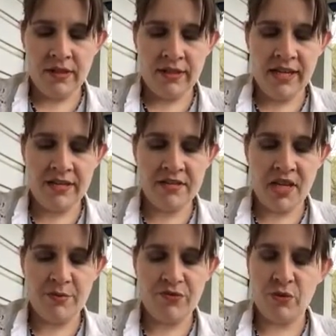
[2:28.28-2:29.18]
The next
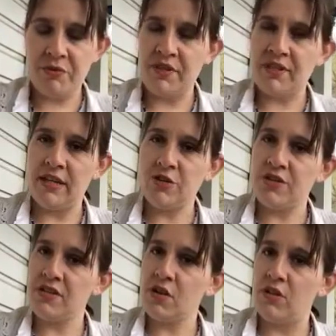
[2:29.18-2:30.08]
type of
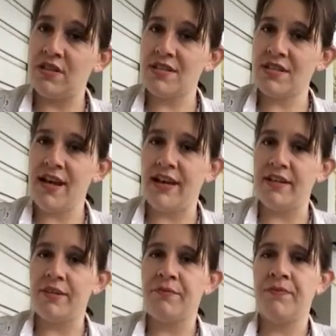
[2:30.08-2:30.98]
ornamentation is called a
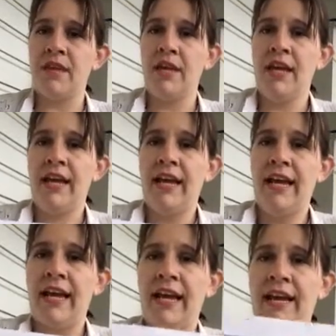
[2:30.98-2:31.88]
slide.
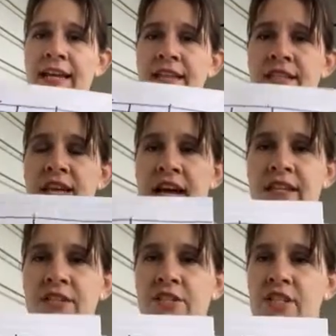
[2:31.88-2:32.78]
And it's
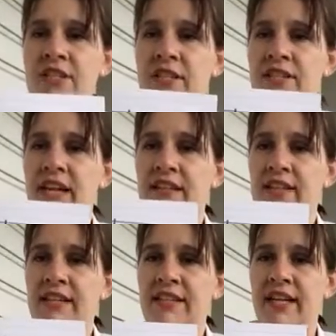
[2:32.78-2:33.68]
kind of just
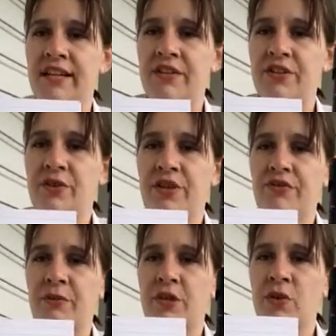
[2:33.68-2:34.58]
exactly like that. You're going
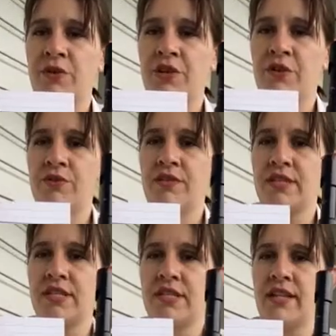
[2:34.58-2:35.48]
from a lower note,
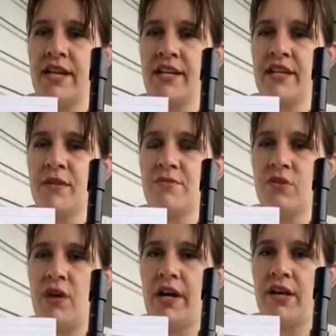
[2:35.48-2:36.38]
sliding up
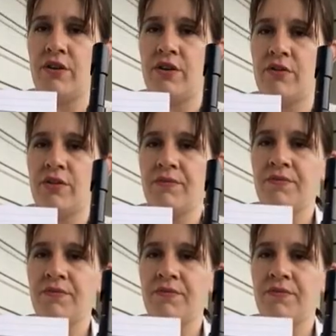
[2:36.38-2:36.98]
to a higher note.